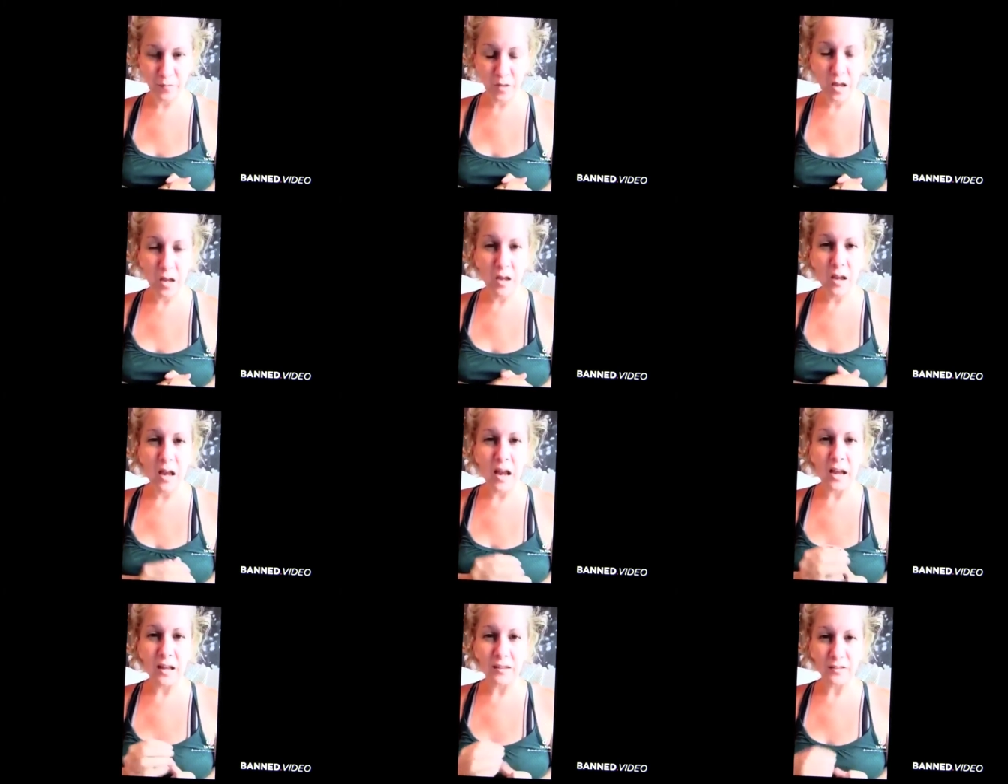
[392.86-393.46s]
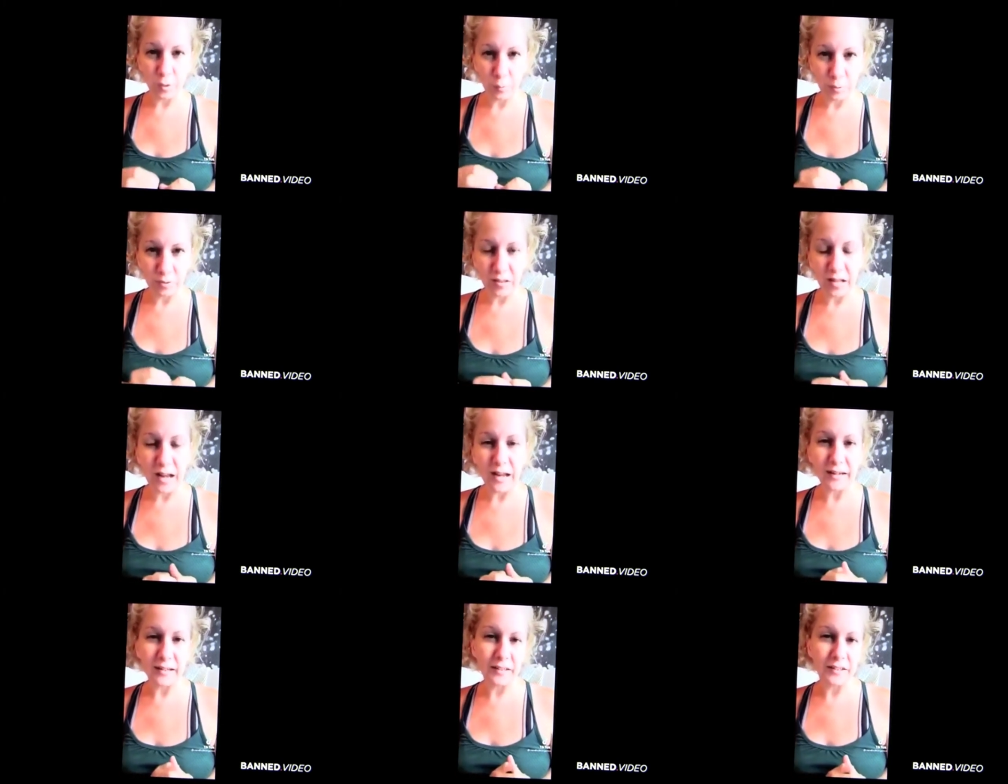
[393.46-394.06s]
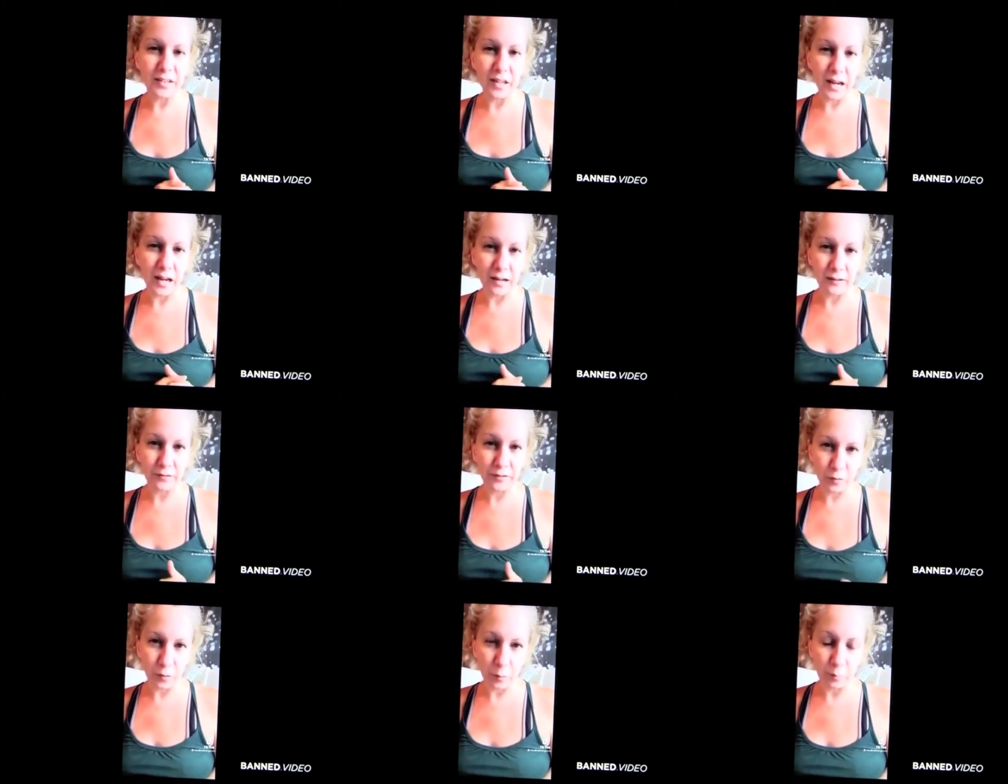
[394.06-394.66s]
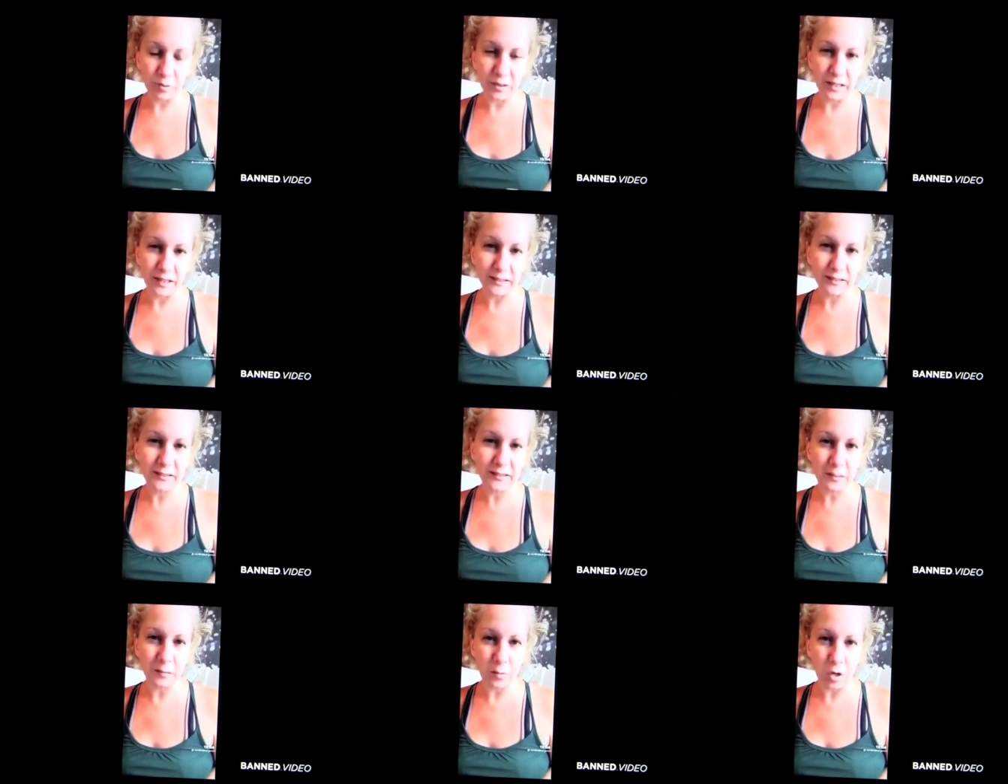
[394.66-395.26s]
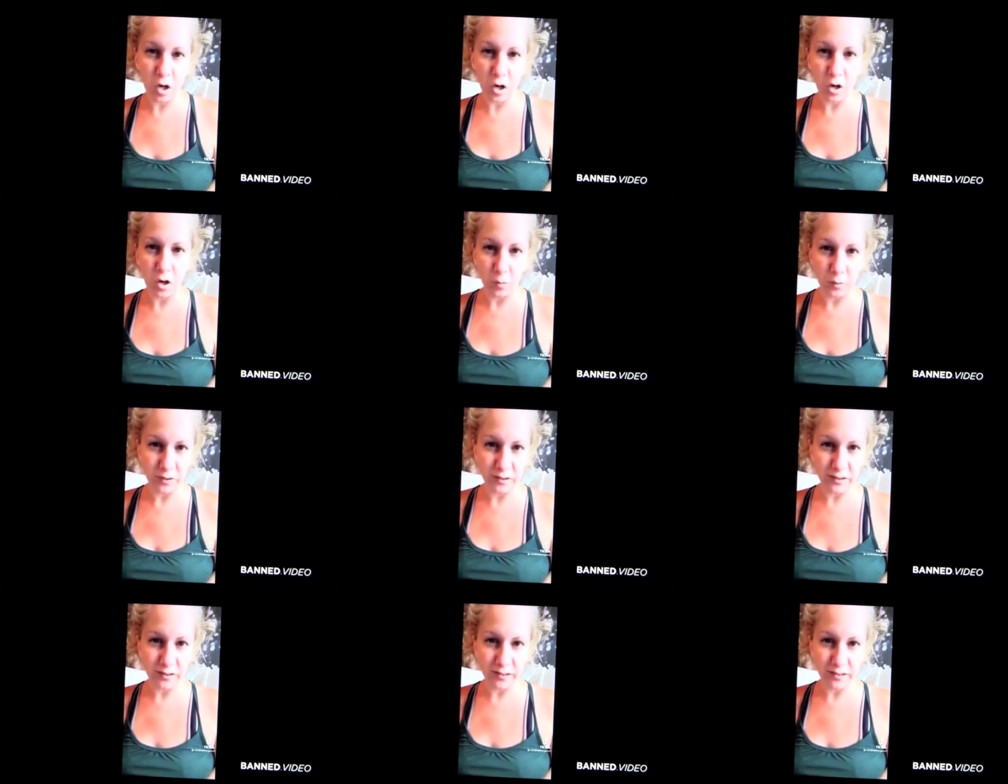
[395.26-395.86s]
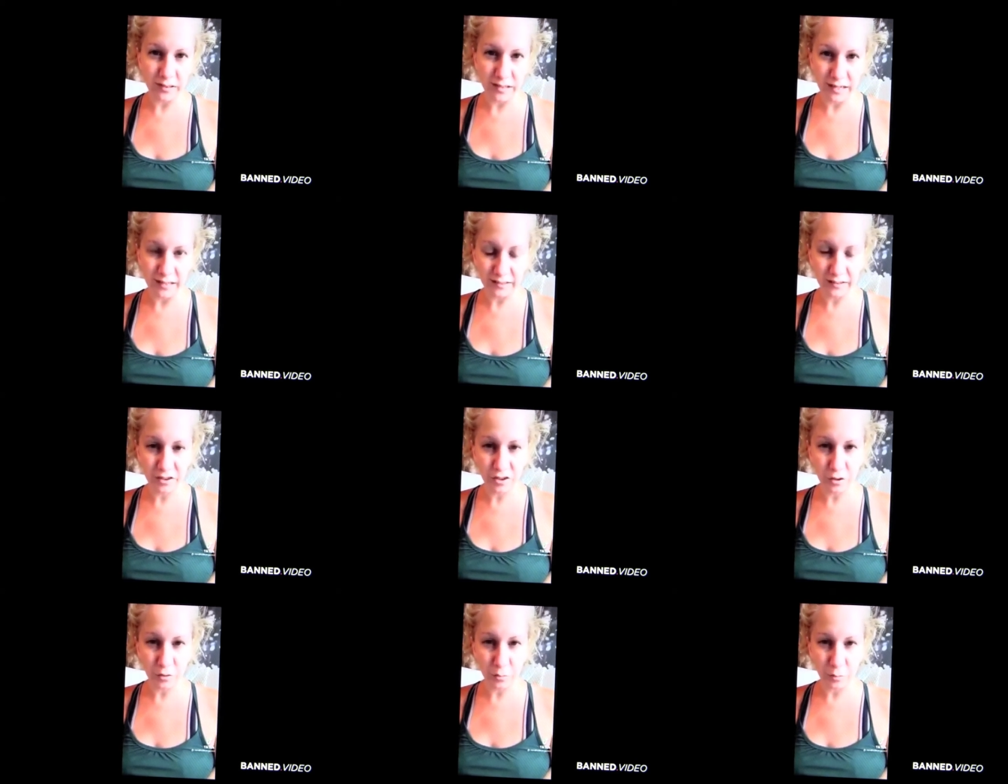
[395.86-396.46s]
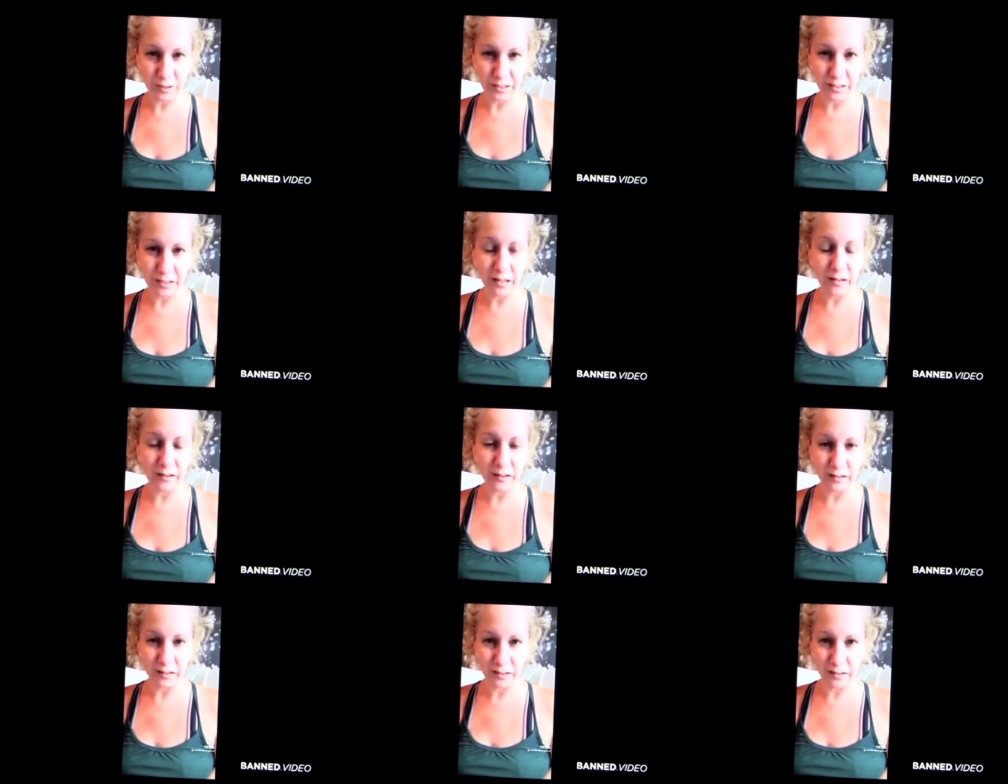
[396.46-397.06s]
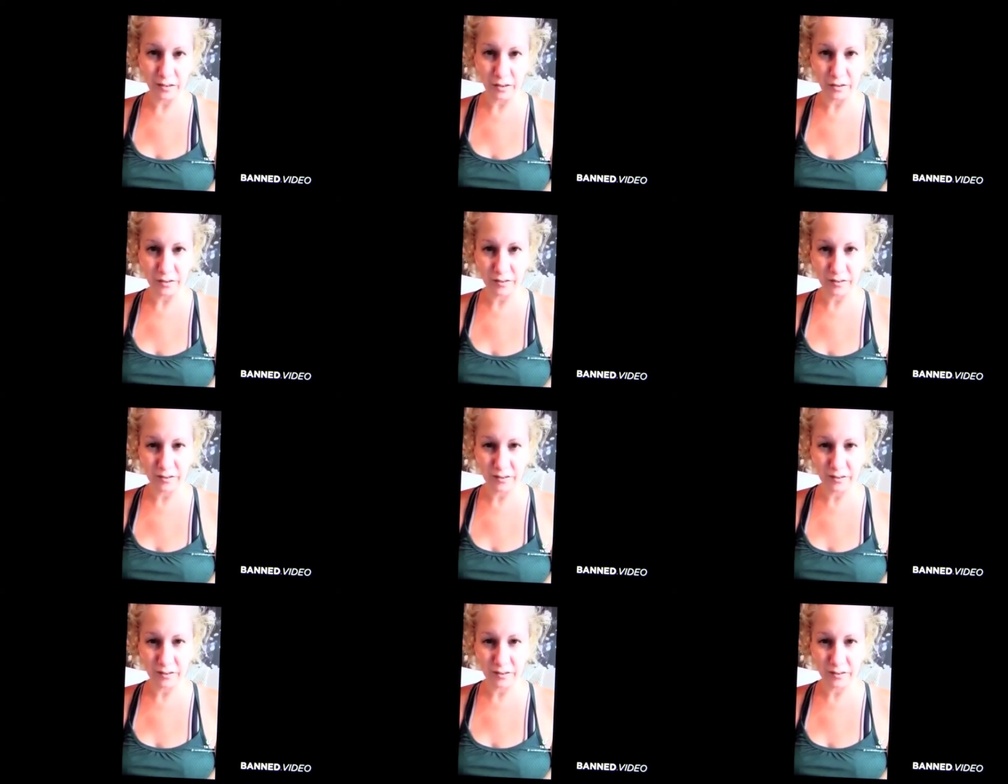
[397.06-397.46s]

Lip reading: and they're planning to have to replace them all within the next 3 years.